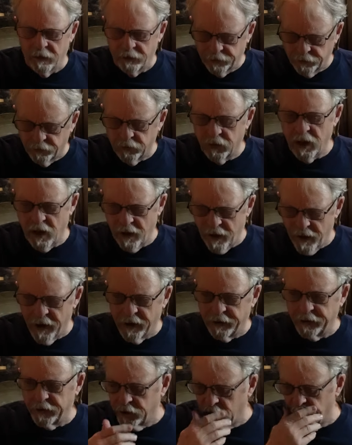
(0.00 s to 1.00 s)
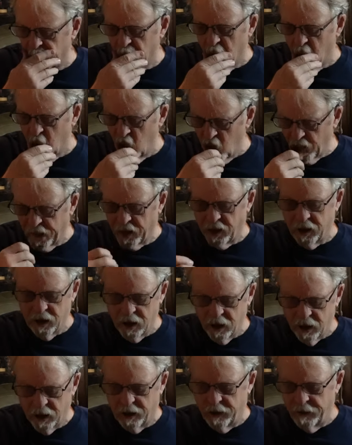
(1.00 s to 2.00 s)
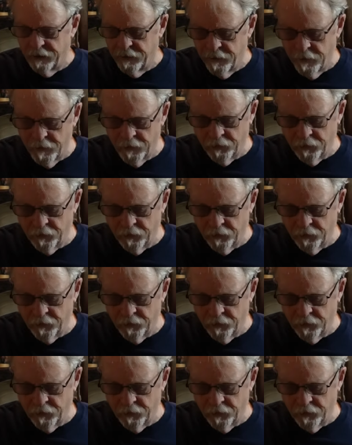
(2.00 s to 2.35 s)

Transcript: Yeah, this is really good.